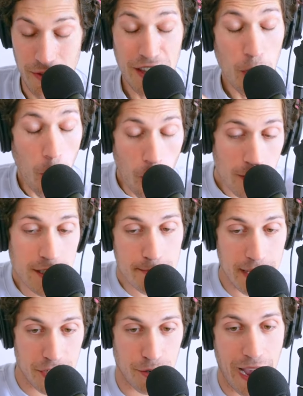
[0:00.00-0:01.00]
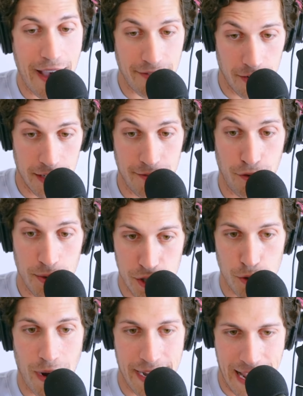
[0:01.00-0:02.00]
the ultimate travel
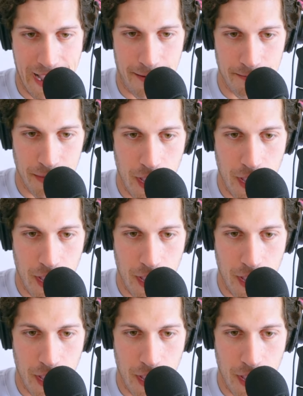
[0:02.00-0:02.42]
influencer right now.